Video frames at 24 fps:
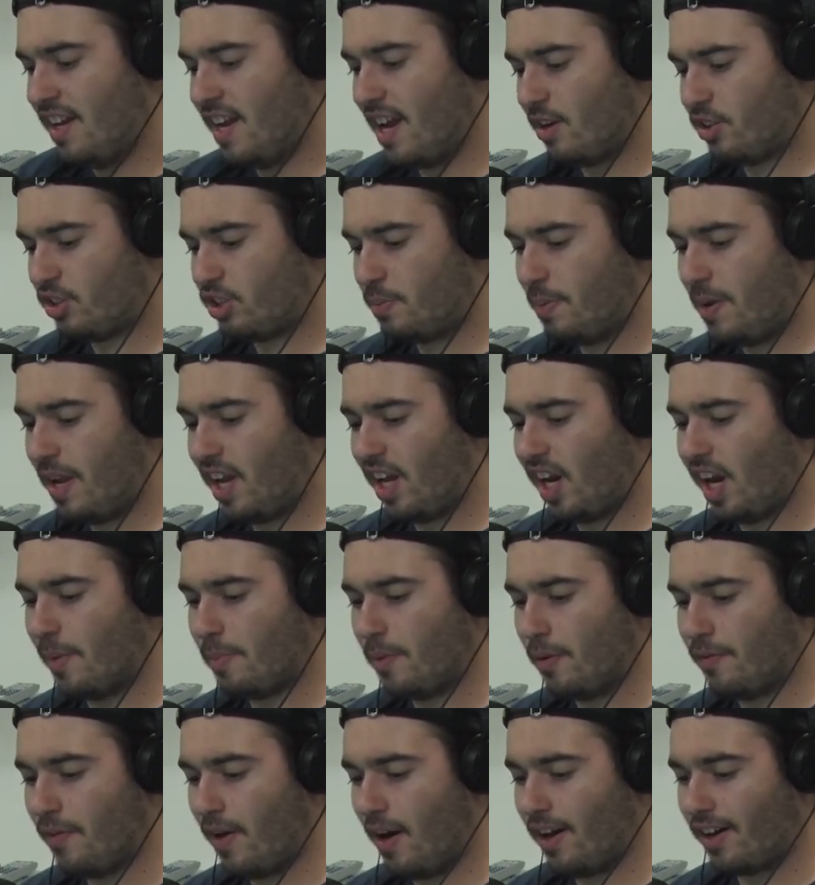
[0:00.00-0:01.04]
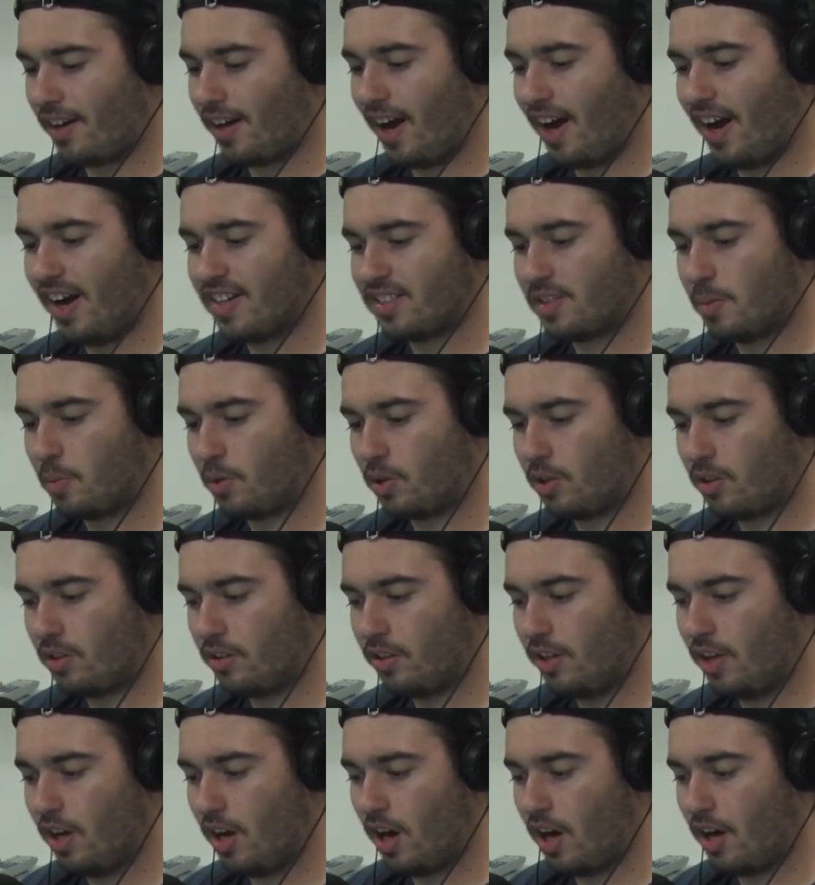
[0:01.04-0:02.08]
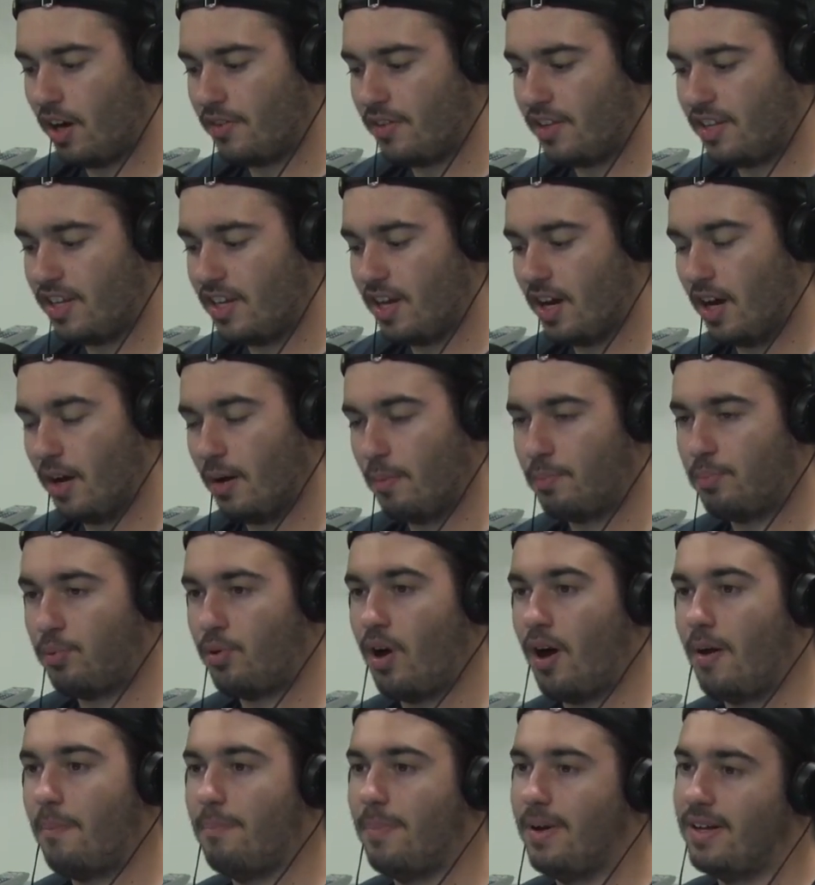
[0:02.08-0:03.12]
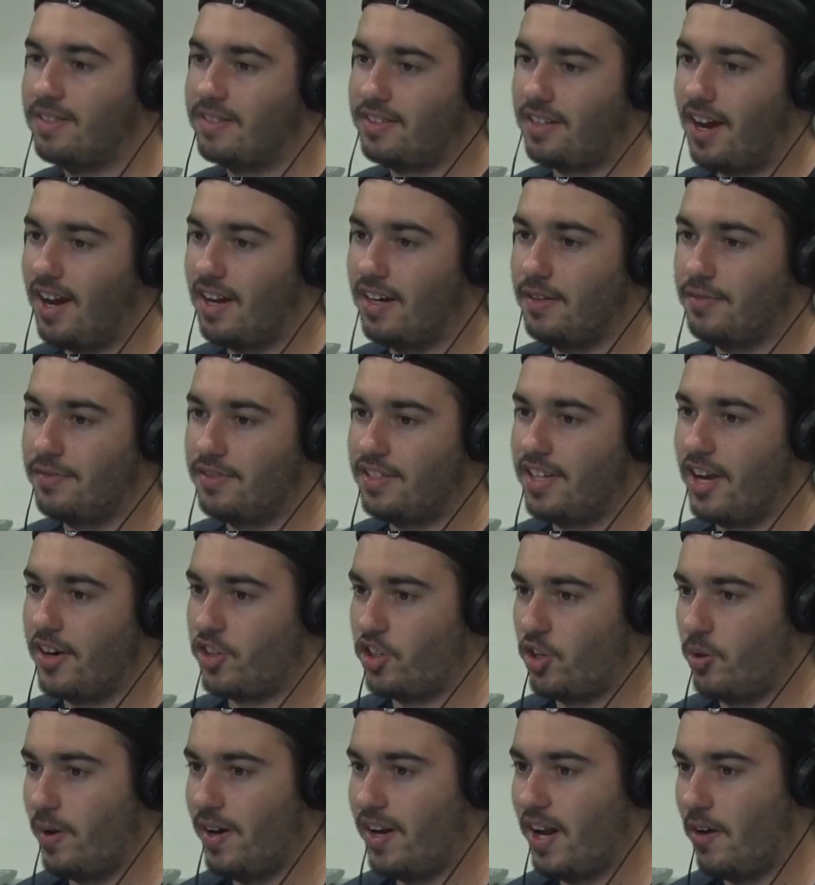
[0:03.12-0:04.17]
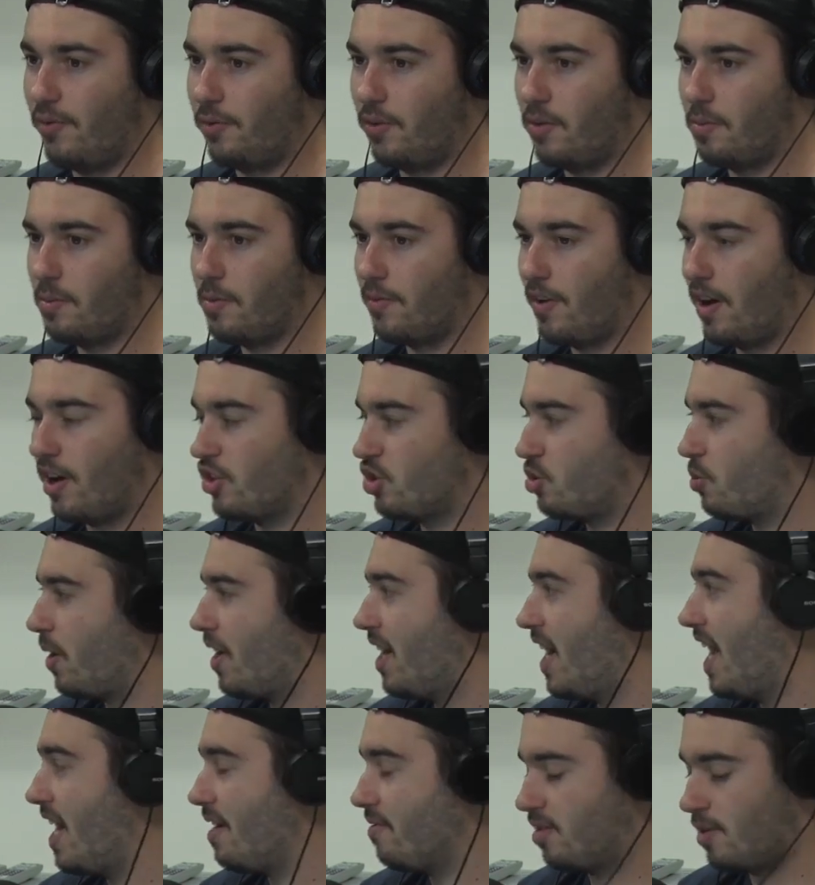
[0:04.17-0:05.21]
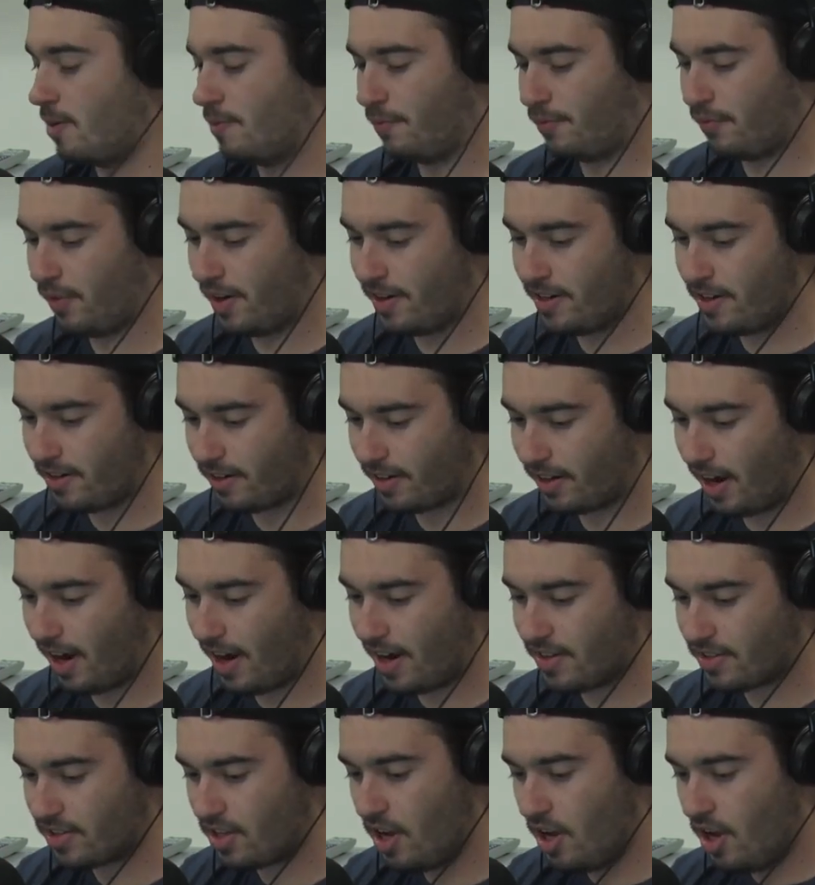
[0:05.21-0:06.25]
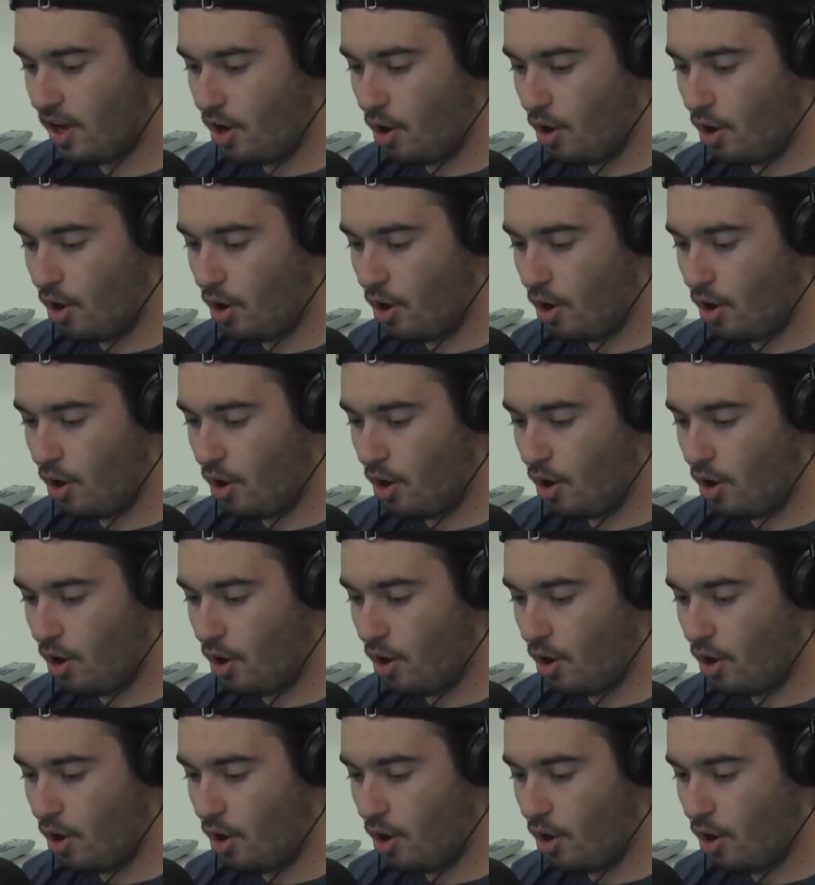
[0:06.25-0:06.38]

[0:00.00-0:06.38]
Now, speaking of Bovada, guys, I'm currently on the uh, prop bets kind of section right now for Bovada. So we're going to have some fun here, guys.